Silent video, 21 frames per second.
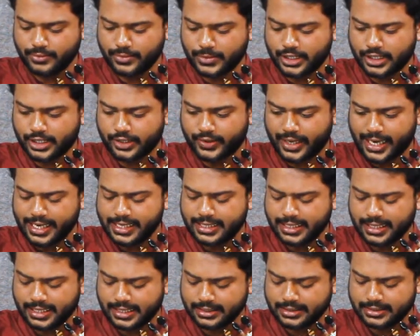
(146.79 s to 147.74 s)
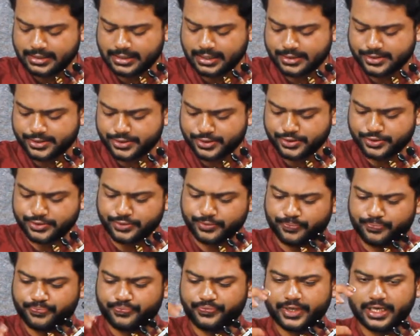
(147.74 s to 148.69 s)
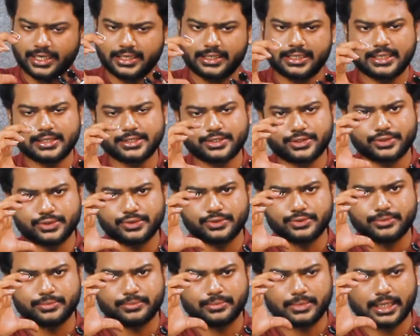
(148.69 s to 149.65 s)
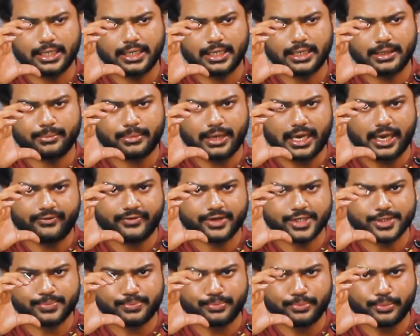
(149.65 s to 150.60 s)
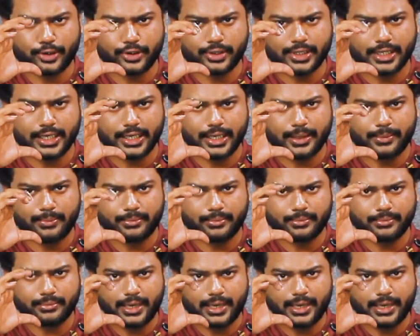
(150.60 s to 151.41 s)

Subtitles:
the right hand tends to have a smaller